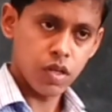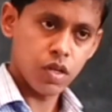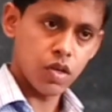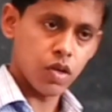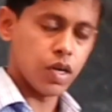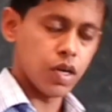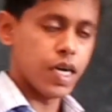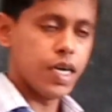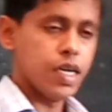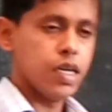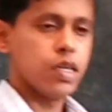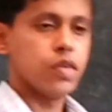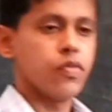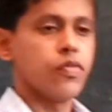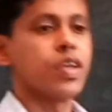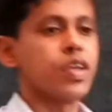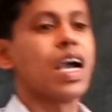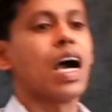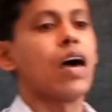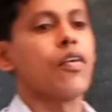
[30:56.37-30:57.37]

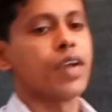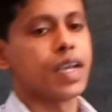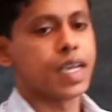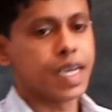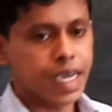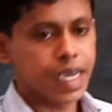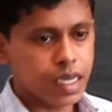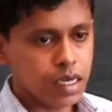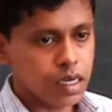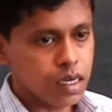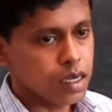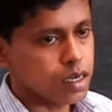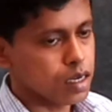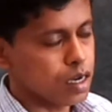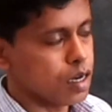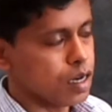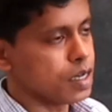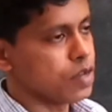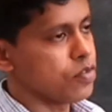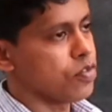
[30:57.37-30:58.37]
Alright, we have
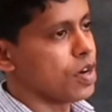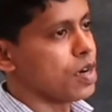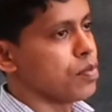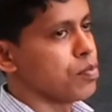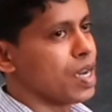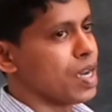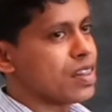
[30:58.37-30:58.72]
again different